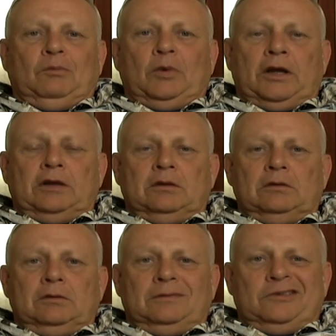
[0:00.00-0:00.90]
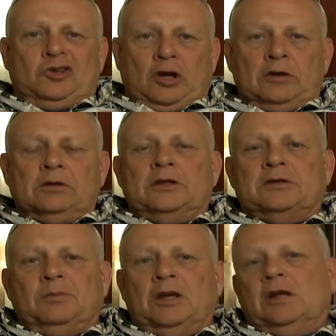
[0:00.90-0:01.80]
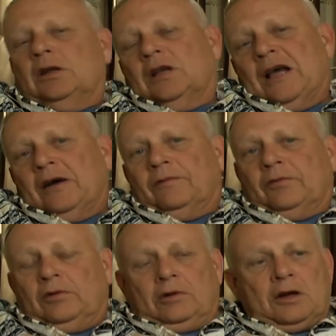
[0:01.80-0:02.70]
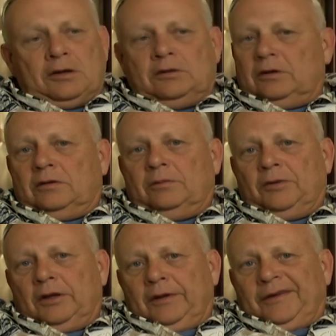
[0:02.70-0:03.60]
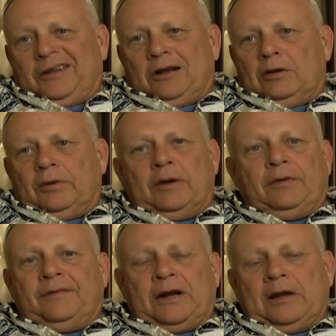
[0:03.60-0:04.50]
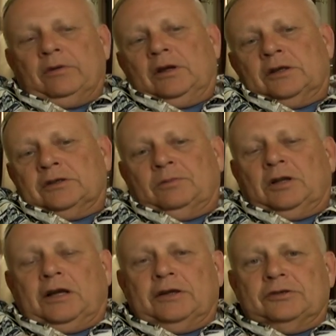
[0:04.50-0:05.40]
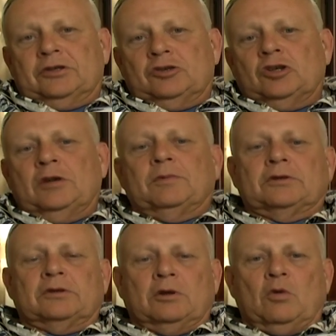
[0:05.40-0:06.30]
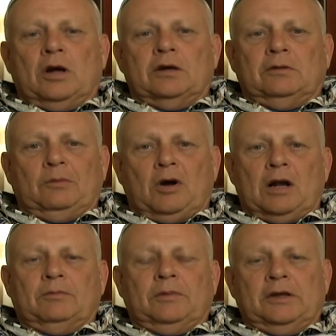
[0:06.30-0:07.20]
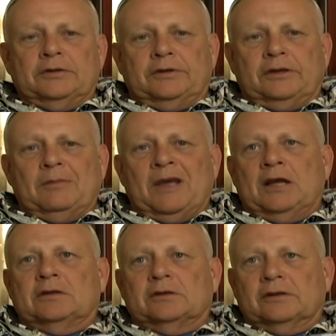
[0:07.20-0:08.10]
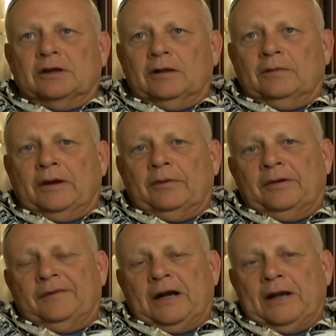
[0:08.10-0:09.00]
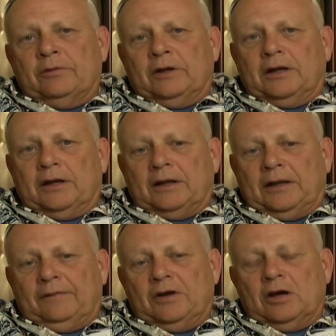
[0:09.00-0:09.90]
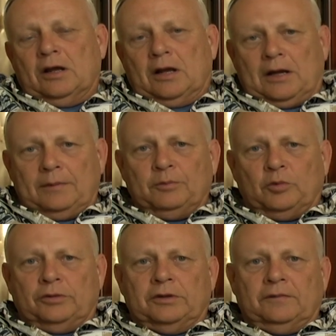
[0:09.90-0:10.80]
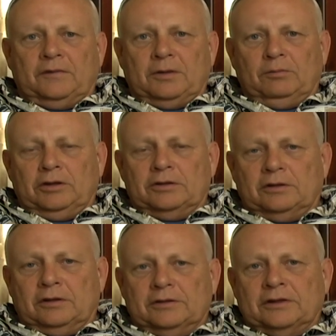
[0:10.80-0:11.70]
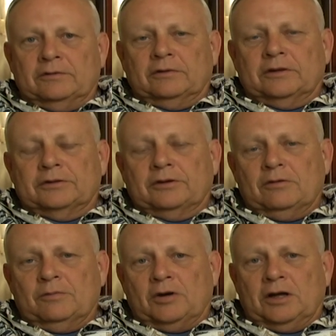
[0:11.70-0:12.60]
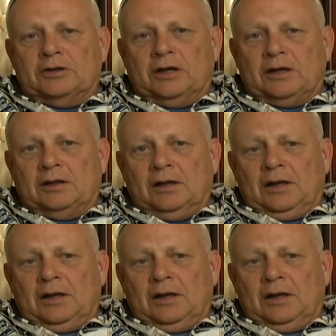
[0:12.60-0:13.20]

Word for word: But generally speaking now for the long term, Colorado River Aqueduct supply is the cheapest. The, quantity, the problem is the demands on the Colorado River Aqueduct have gone up with the completion of the Central Arizona project.